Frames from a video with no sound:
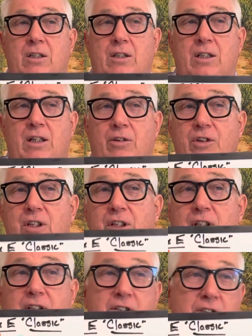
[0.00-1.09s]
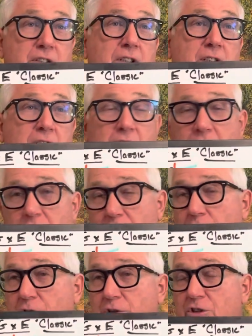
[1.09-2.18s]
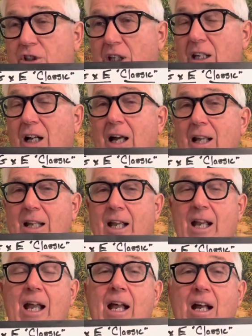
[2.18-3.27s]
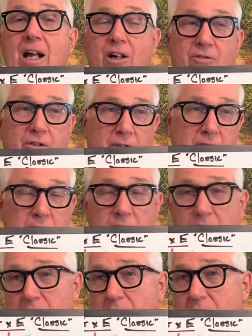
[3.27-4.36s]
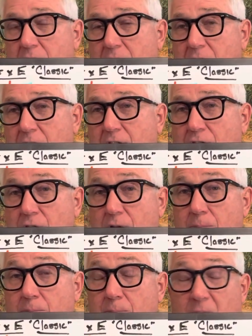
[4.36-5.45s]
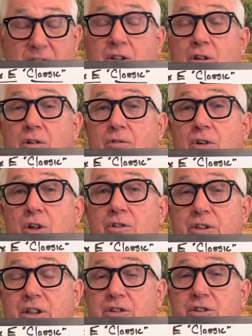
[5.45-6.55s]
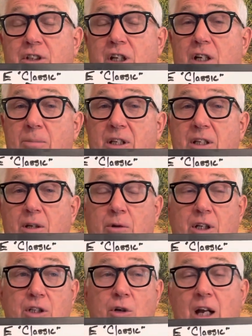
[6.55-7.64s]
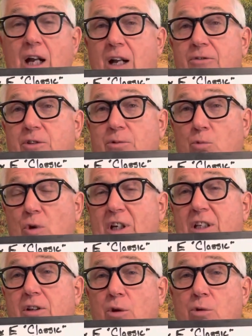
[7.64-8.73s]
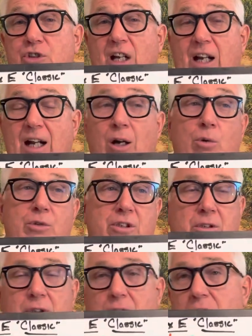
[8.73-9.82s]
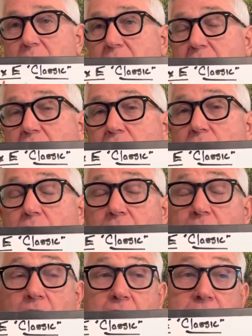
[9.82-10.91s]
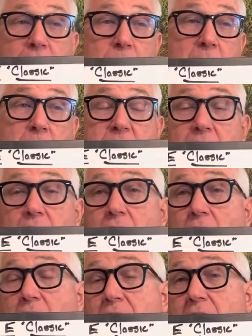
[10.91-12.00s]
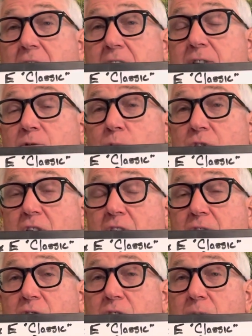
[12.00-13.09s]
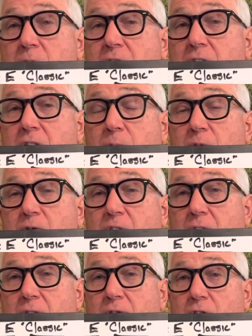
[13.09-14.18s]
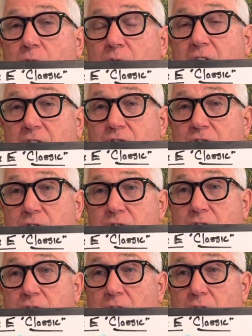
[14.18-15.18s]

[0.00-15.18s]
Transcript: Now this you just cannot have in your best cultivars. They just cannot be that way. You have to weed those out. And early on, there may be a lot of that, even when you have a limited number of, of locations.